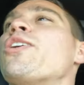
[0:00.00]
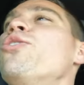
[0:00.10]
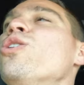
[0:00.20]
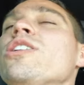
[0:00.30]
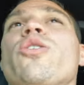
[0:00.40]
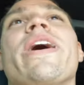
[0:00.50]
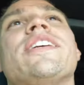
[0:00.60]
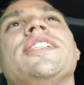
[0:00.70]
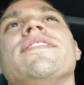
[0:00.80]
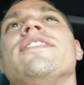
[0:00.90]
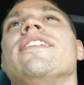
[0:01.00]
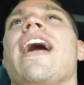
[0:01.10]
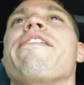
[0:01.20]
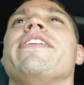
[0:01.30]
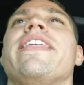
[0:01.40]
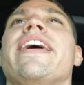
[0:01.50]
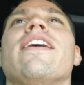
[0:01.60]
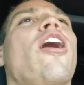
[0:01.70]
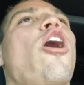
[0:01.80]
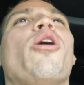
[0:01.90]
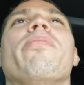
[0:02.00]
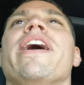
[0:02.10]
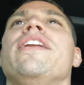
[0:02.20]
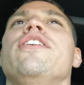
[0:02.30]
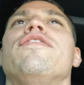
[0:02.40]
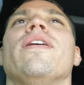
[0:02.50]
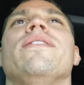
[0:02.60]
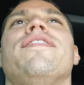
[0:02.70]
cooled, quick shifter, everything all brand new from the